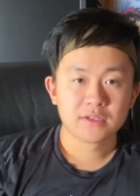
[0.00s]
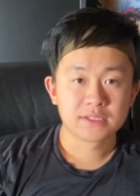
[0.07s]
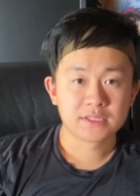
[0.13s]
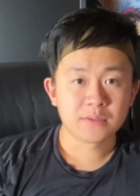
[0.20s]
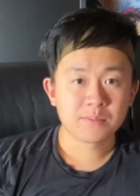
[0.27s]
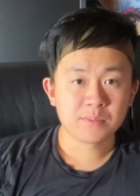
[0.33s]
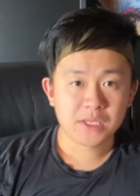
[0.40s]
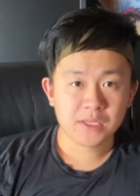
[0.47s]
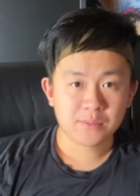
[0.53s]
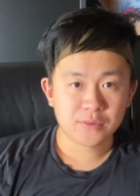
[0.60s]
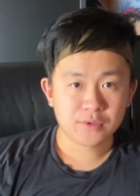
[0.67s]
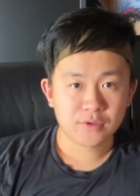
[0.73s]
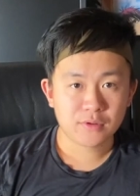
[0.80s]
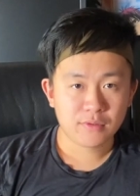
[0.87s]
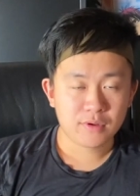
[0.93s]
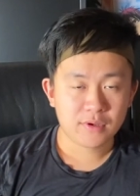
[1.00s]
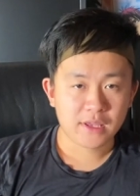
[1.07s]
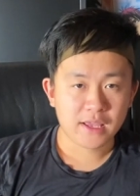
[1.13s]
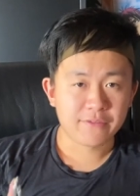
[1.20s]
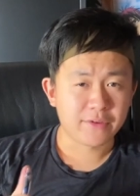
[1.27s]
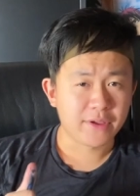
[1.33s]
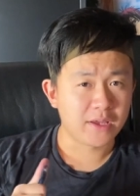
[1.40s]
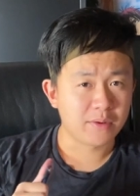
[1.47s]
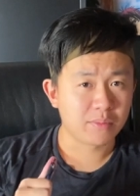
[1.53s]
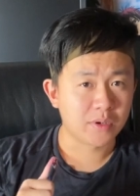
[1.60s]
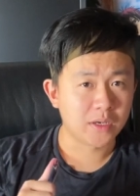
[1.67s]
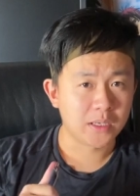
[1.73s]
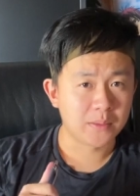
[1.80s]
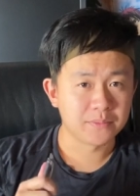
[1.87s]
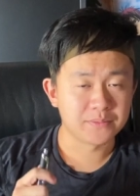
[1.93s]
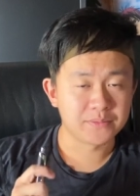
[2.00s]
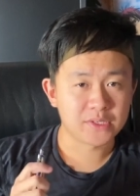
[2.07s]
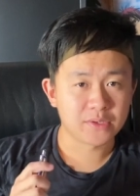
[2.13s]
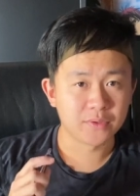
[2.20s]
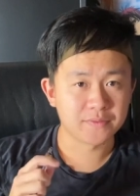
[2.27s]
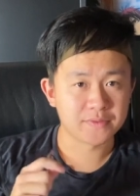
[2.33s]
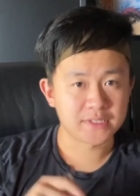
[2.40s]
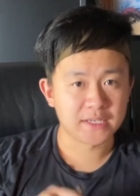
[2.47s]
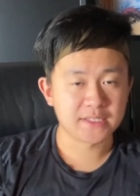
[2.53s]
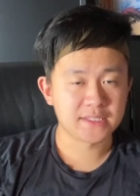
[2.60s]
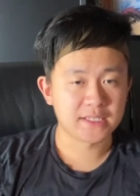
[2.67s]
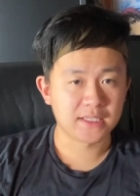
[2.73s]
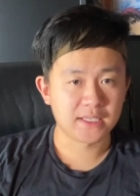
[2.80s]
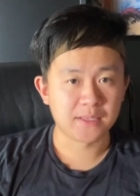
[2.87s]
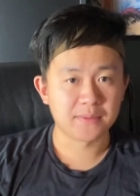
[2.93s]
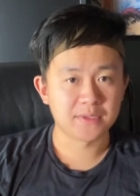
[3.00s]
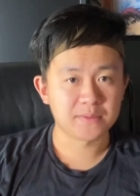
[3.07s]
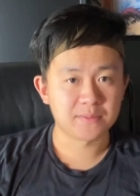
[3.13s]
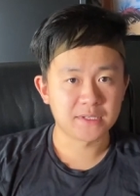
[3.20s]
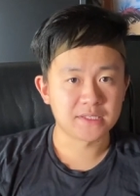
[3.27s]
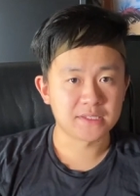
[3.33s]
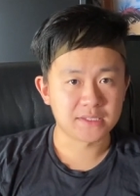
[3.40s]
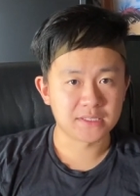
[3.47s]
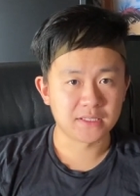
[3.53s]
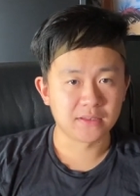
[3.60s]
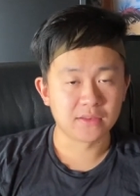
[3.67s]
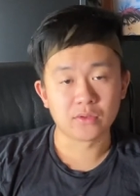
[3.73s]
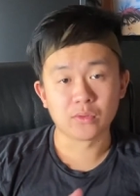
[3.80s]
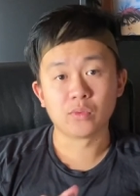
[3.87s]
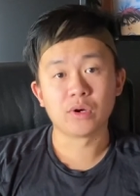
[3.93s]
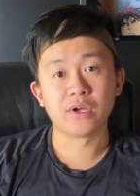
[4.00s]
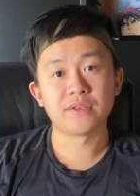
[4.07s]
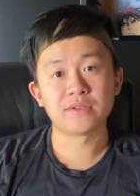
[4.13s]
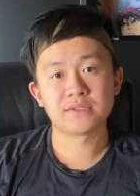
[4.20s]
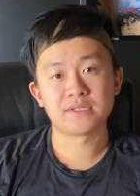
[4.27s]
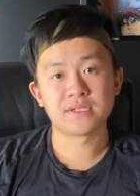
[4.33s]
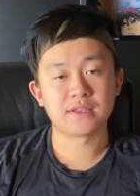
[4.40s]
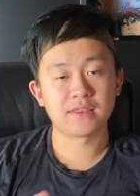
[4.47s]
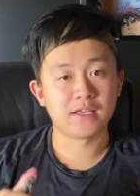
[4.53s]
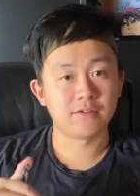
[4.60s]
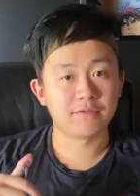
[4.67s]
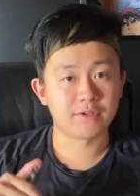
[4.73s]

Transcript: Some people have had problems with SkyTech Gaming's PC, the ones that they've